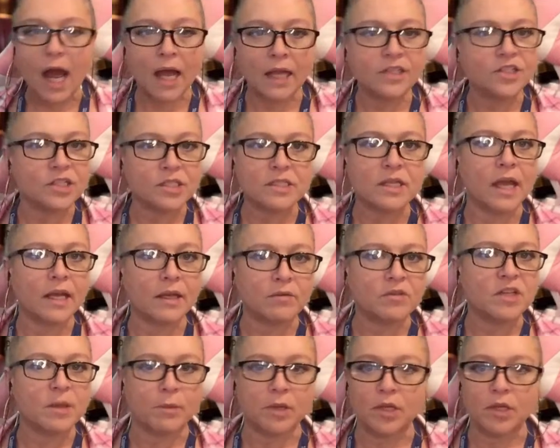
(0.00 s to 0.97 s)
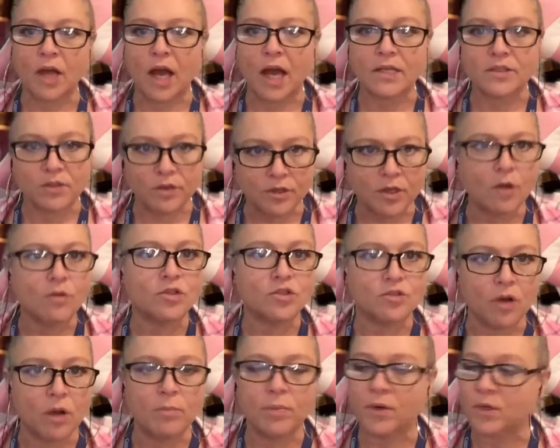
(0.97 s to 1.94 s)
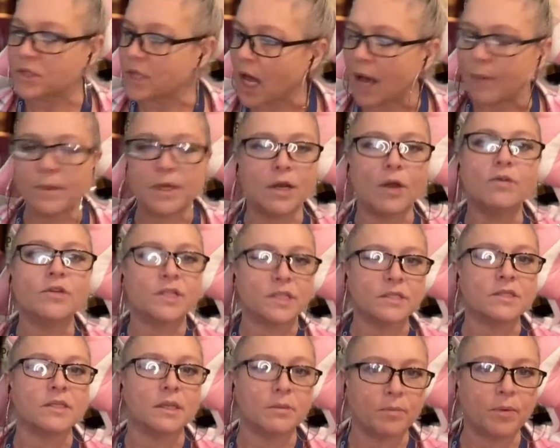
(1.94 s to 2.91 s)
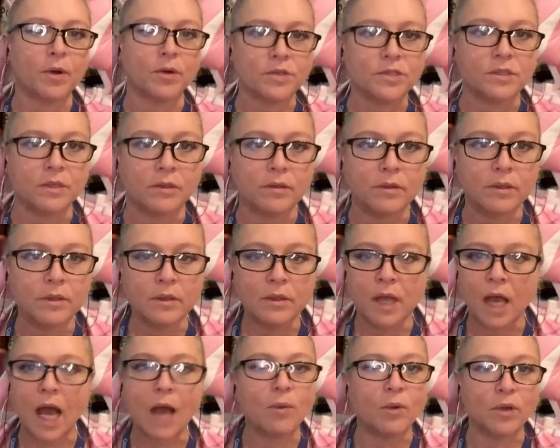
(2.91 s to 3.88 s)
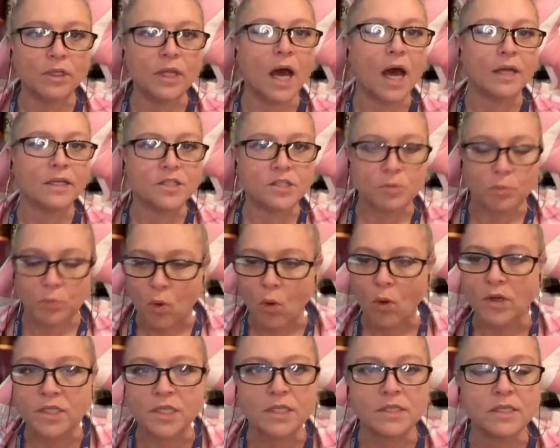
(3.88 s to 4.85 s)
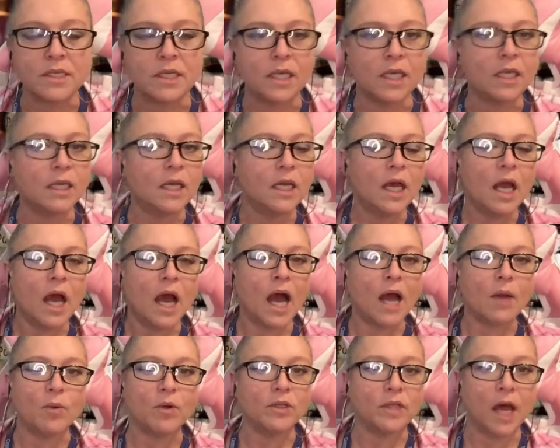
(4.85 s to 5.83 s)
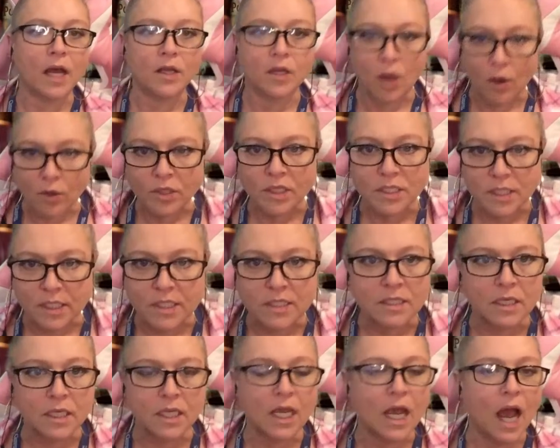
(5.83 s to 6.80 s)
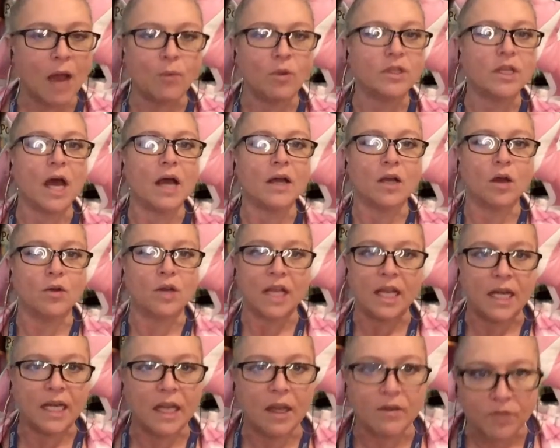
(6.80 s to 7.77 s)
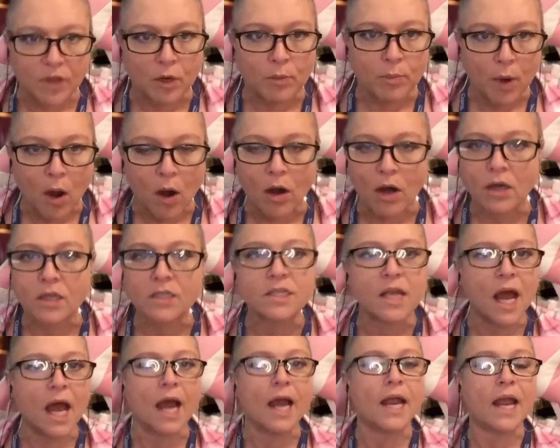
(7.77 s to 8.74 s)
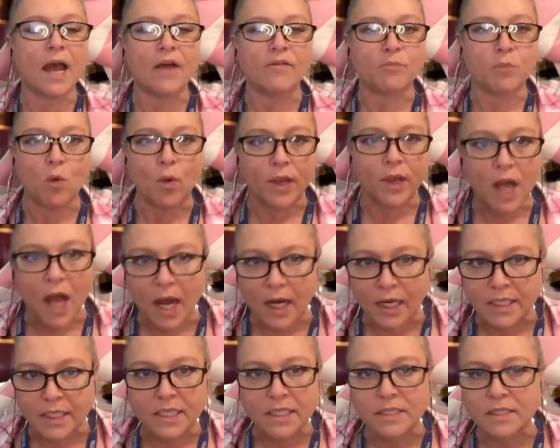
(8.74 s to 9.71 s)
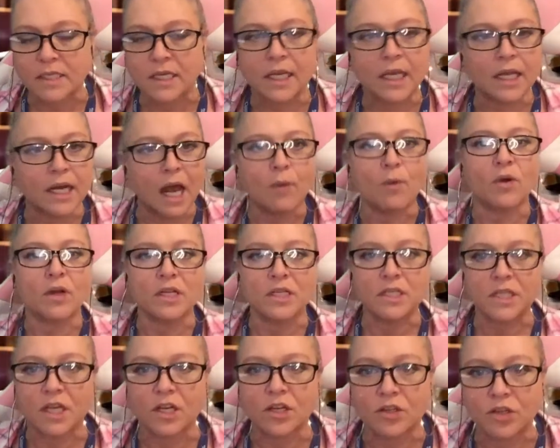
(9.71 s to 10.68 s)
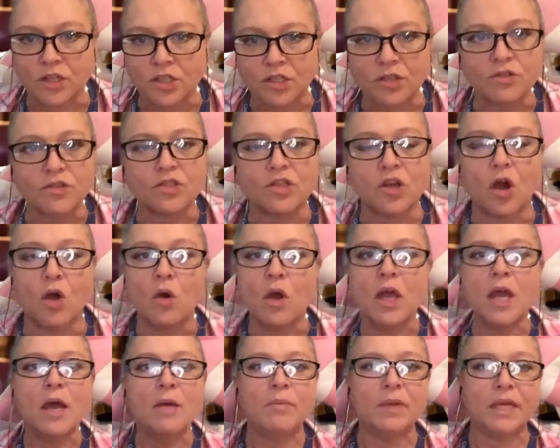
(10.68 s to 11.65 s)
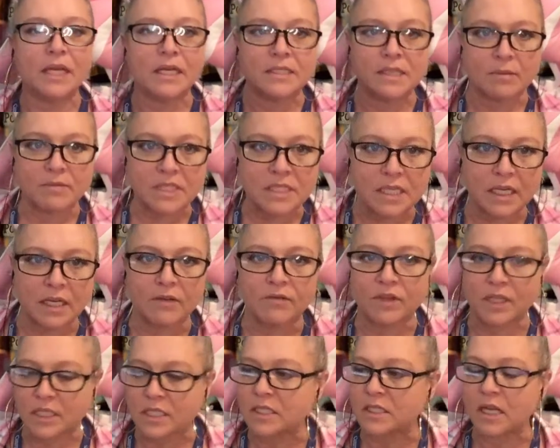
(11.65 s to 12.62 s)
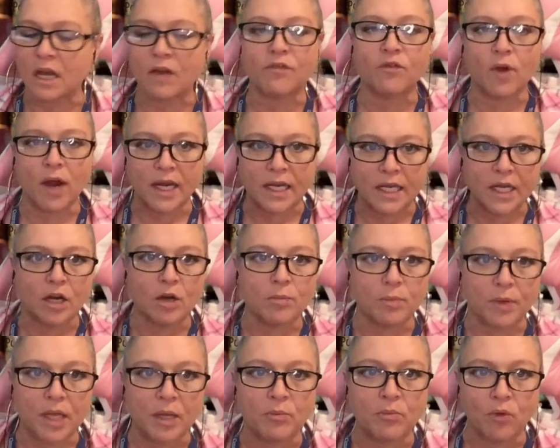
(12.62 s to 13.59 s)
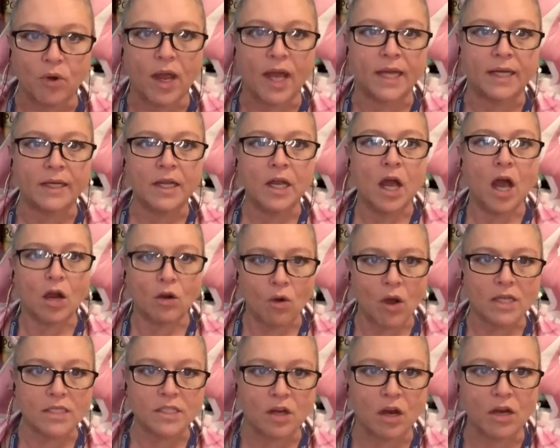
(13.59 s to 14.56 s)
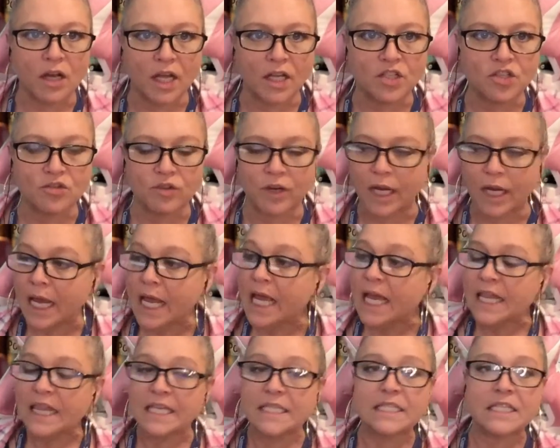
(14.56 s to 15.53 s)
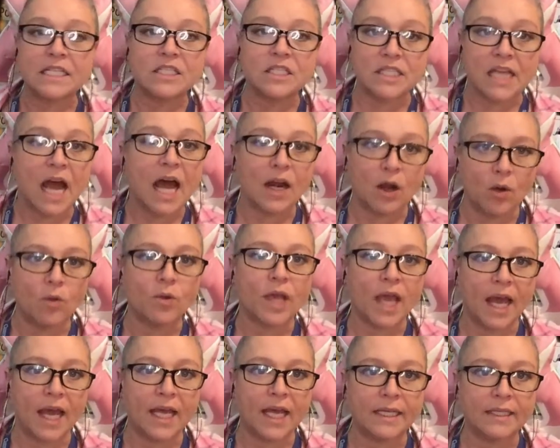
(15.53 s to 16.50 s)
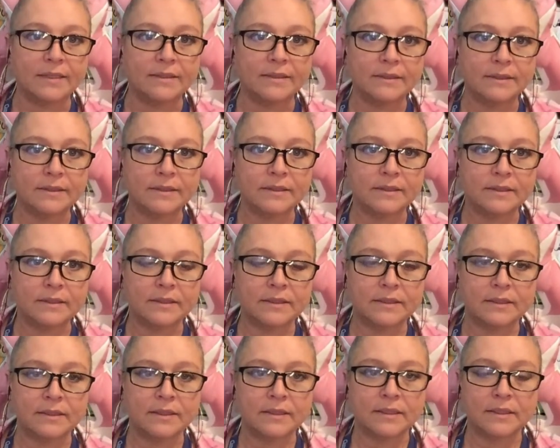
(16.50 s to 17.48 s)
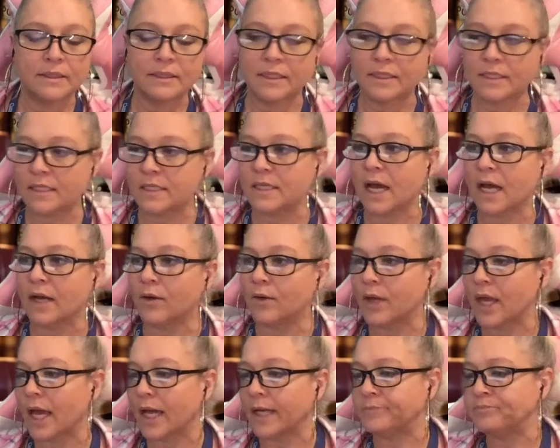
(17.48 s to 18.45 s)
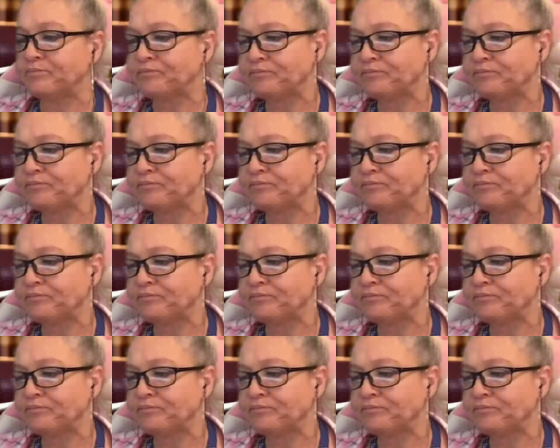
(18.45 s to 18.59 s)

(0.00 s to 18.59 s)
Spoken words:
Just like some of you guys are no Trumpers, I'm a no Disney person. I will not support Disney. I will not go to Disney. I will not go to any of their parks. I have boycotted Disney and I will continue to do so because I'm sick of this stuff right here being bred across our country. This is not okay. This is not okay.